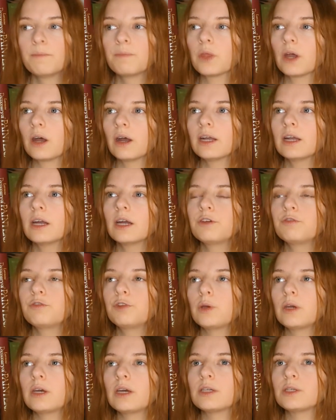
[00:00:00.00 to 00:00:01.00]
I kind of do
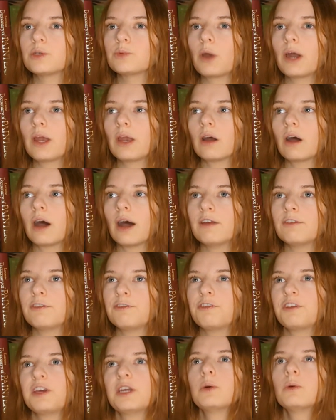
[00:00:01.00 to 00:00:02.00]
it as when I
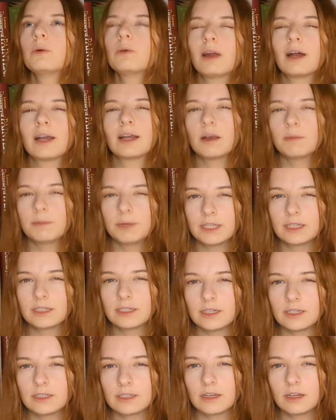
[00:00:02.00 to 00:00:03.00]
feel like I'm in the
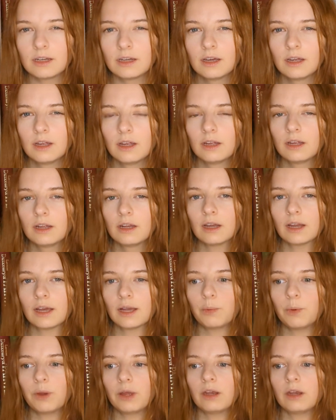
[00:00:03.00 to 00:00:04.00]
season,
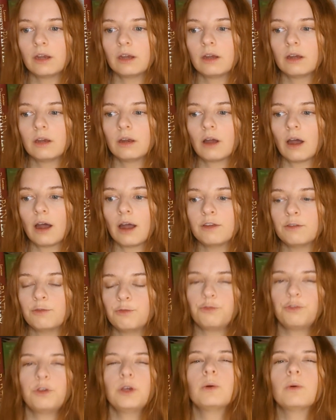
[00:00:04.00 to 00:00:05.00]
like when I
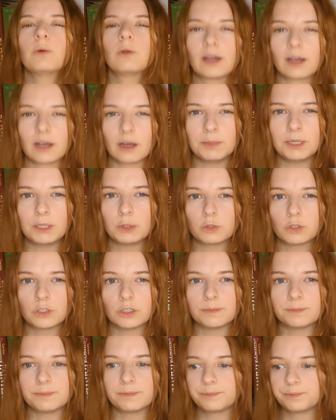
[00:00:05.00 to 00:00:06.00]
feel like I'm in autumn,